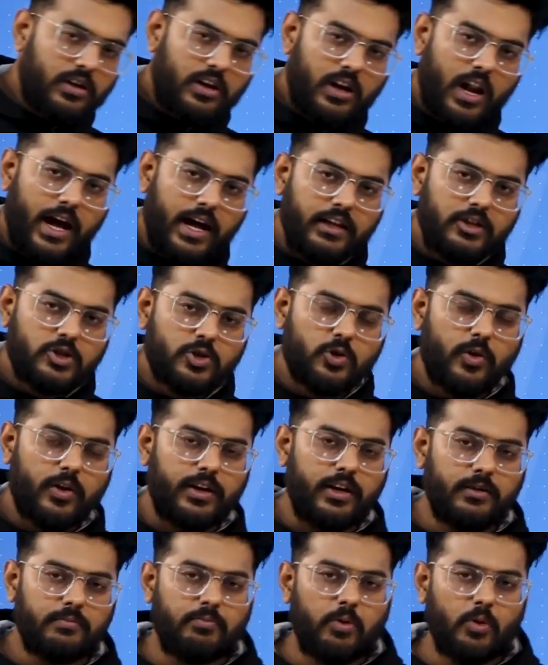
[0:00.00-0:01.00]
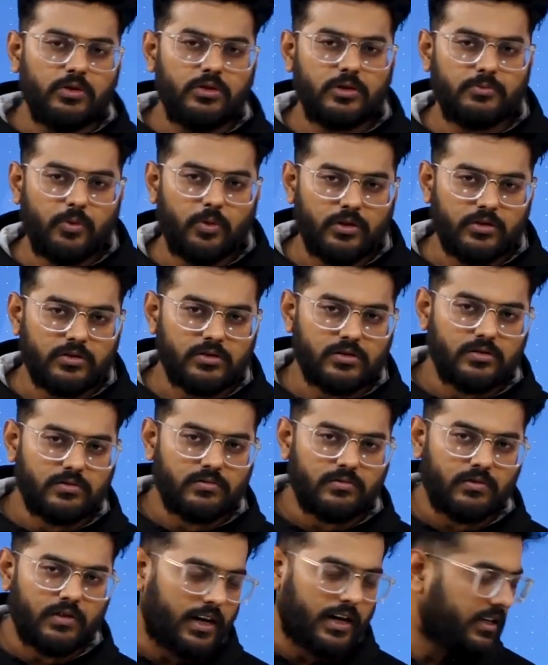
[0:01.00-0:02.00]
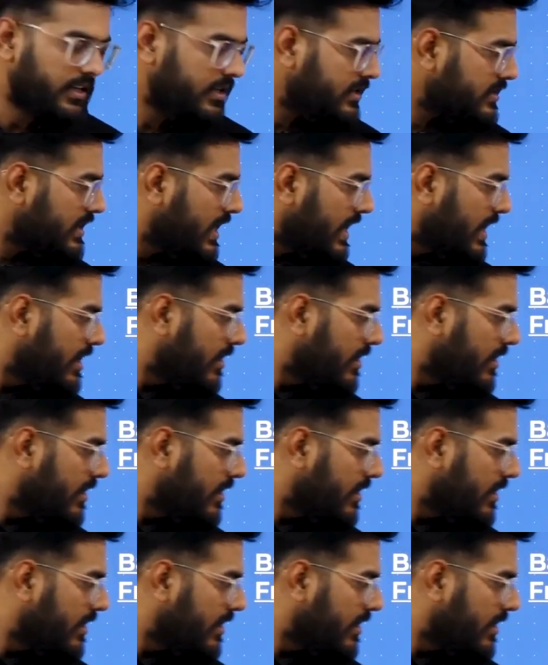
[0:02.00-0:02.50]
line joining both the balls. That is,